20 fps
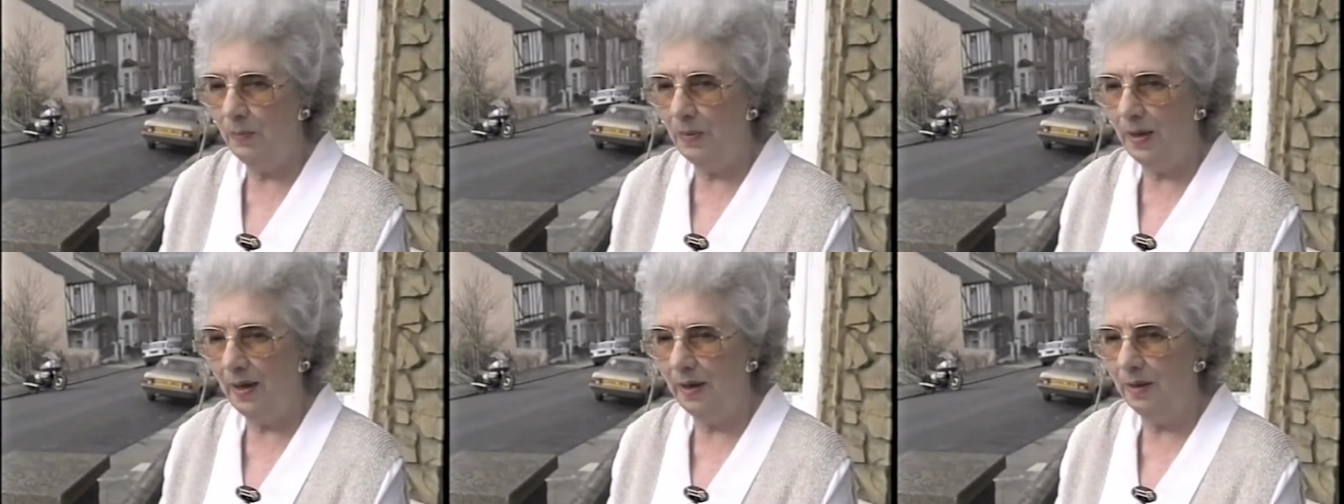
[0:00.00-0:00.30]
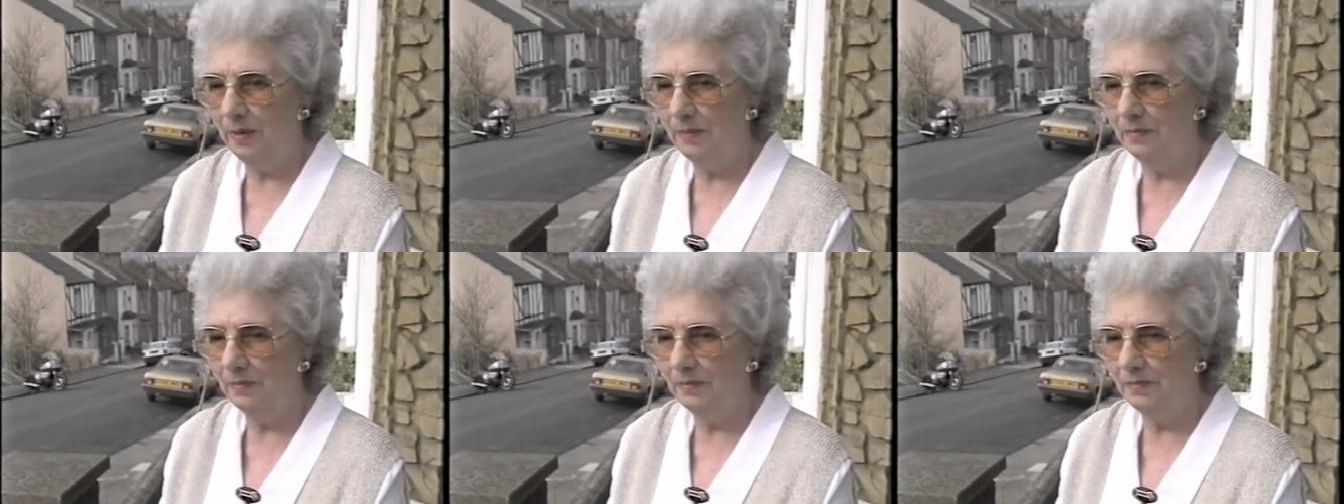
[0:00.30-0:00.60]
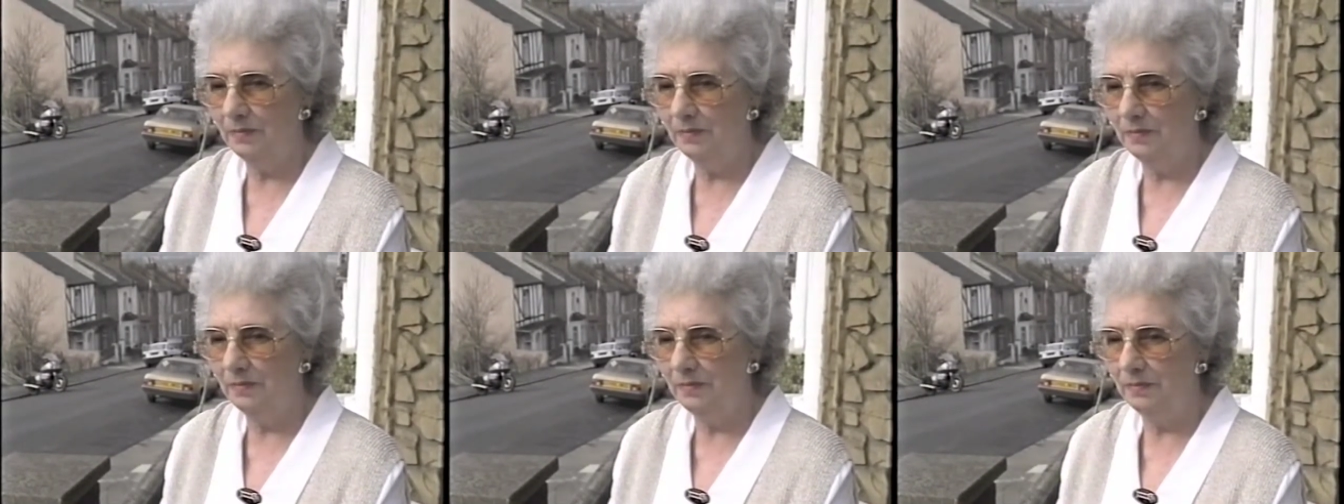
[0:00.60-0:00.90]
by,
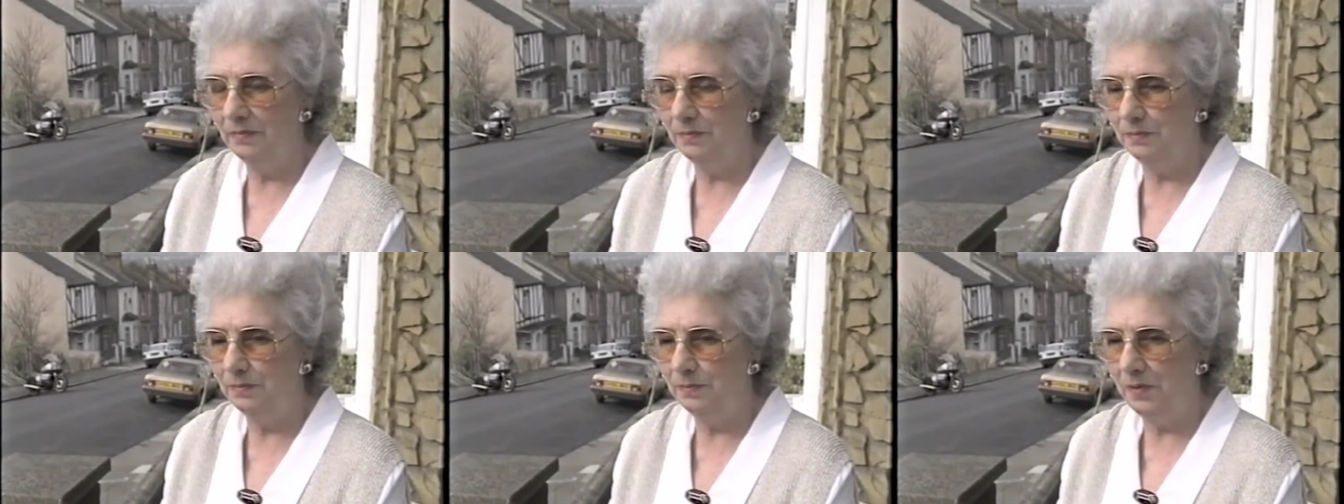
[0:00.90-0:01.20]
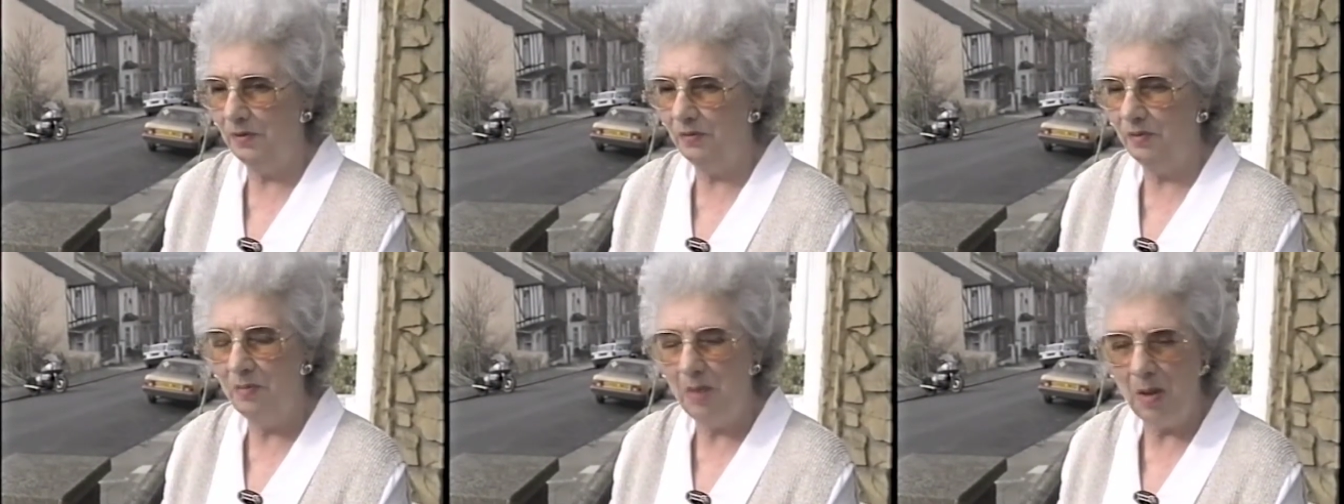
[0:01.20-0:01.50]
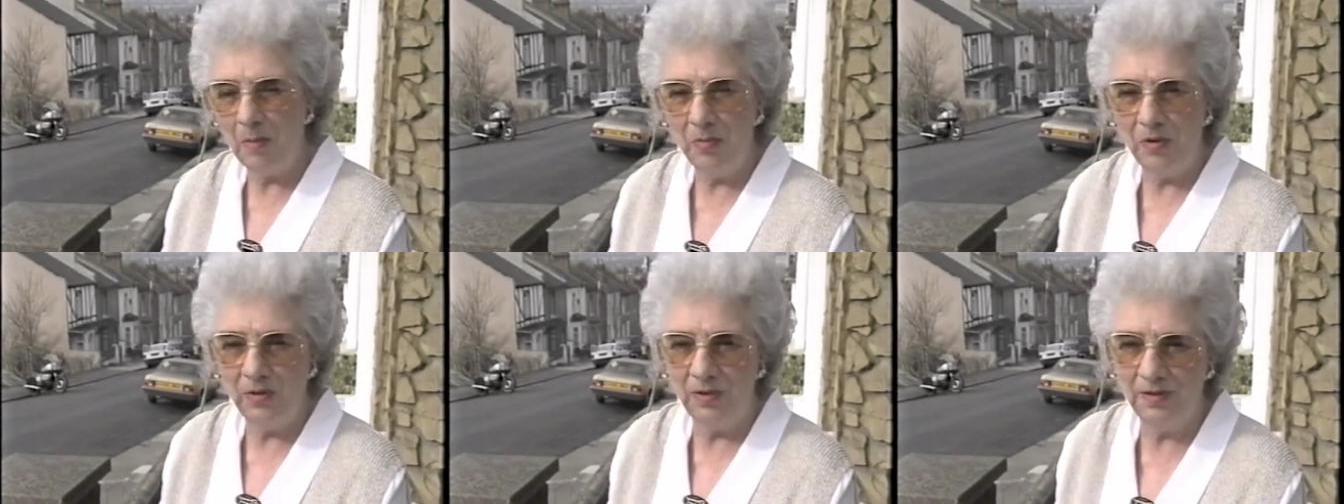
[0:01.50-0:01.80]
but
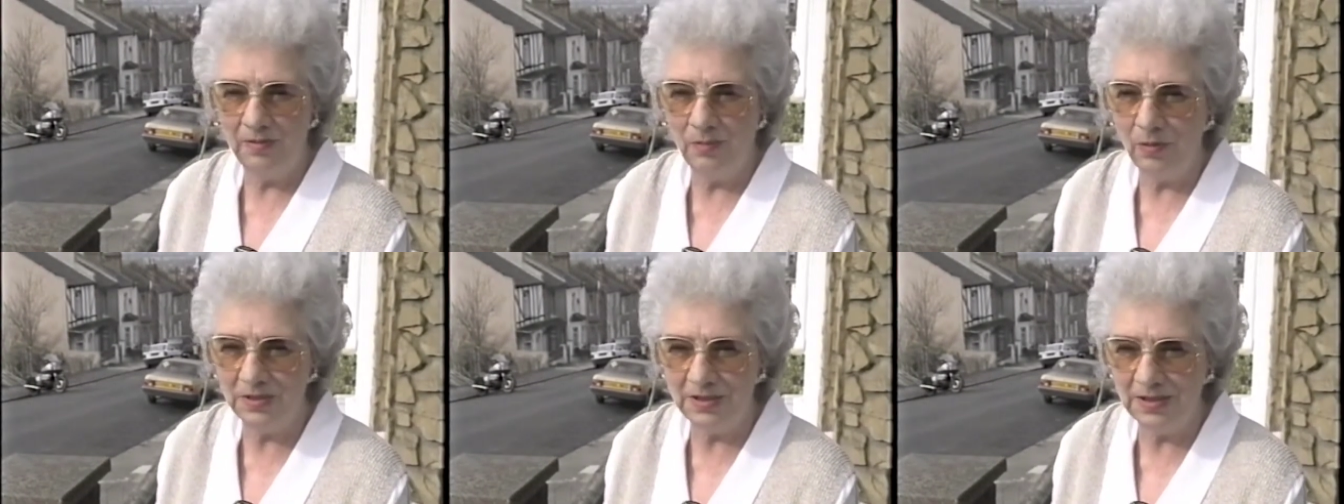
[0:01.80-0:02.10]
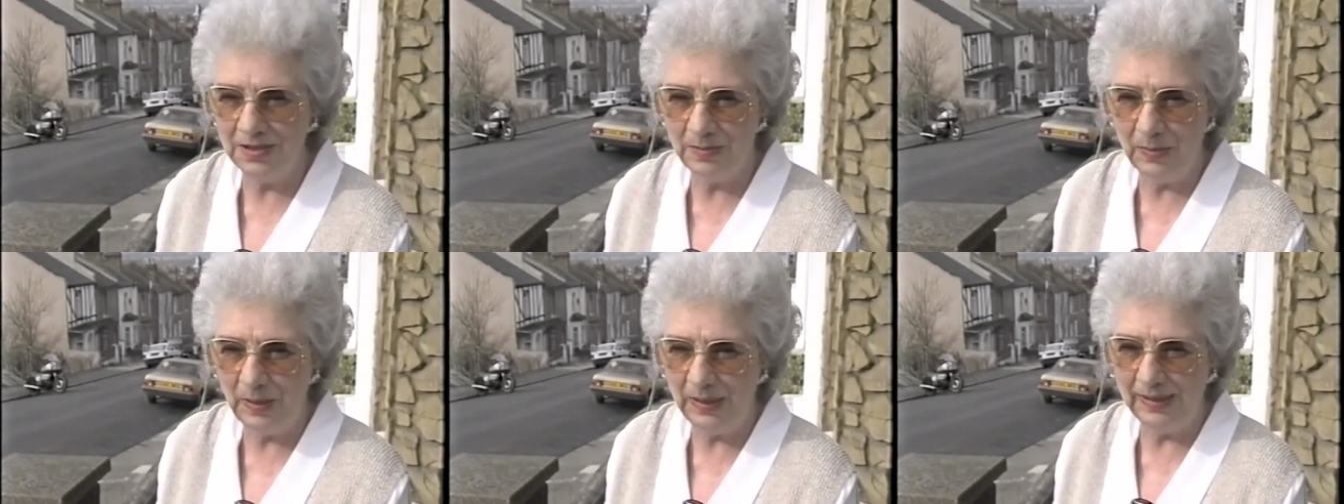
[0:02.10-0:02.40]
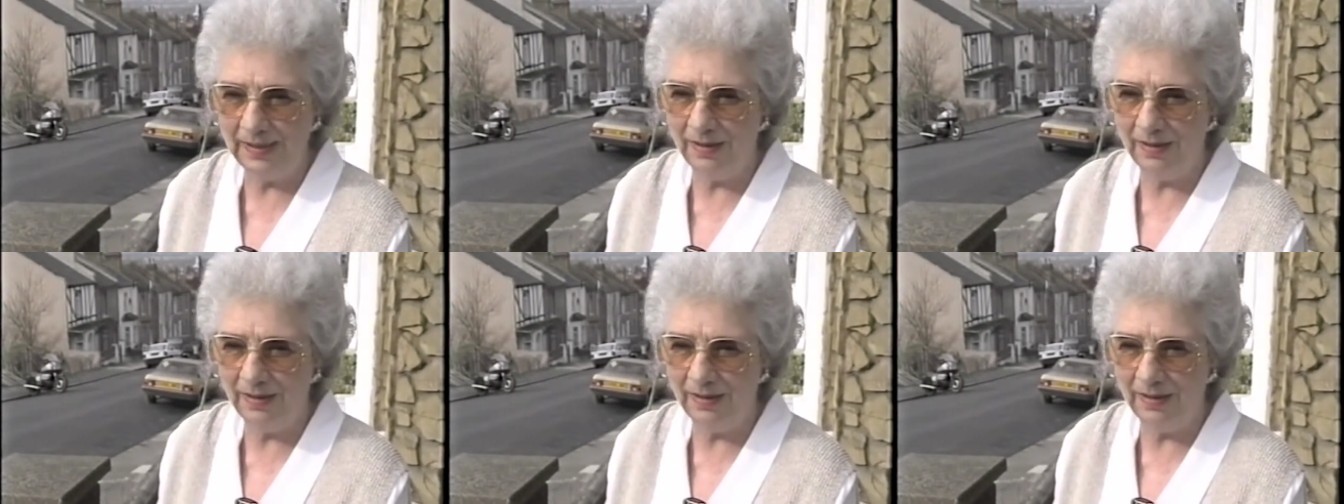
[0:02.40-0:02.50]
remembering there wasn't as many